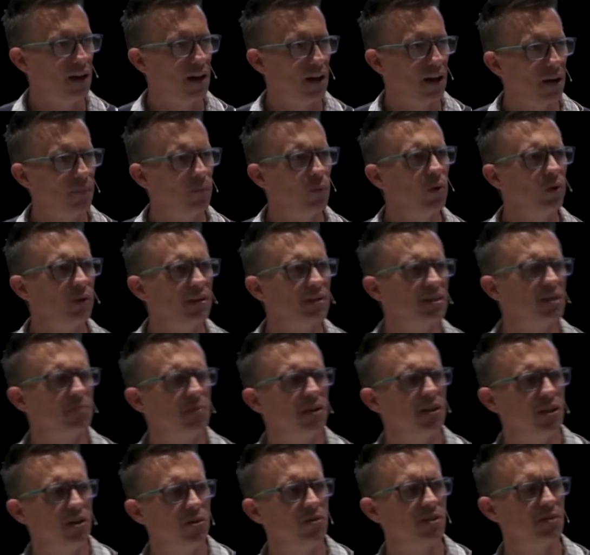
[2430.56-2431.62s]
I'm willing to be
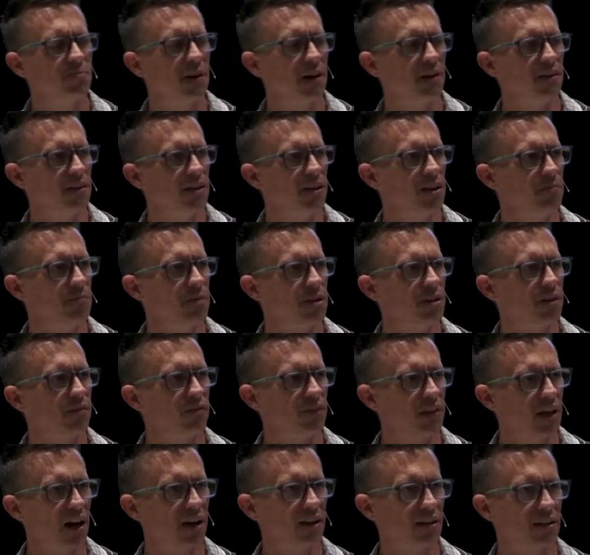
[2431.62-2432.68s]
used by the enemy if
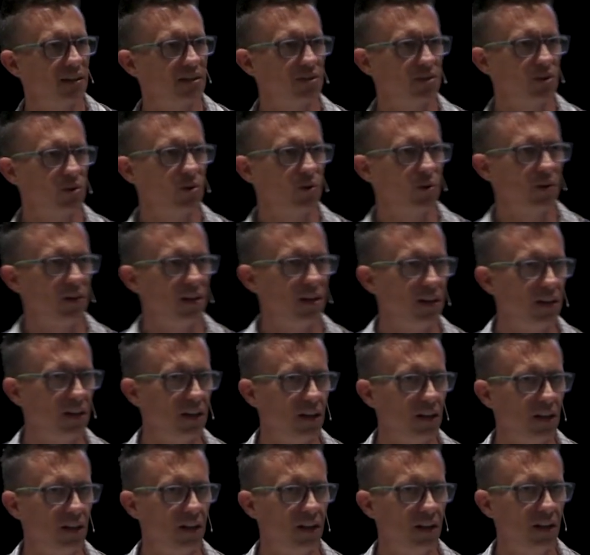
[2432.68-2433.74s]
God gets the glory in the
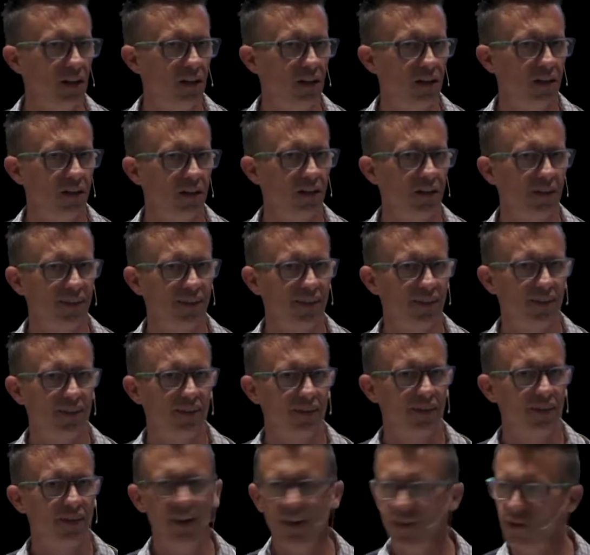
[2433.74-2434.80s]
end.
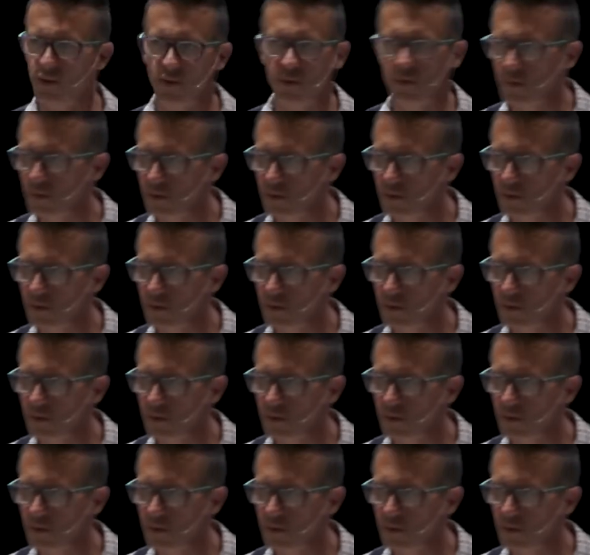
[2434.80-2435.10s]
No.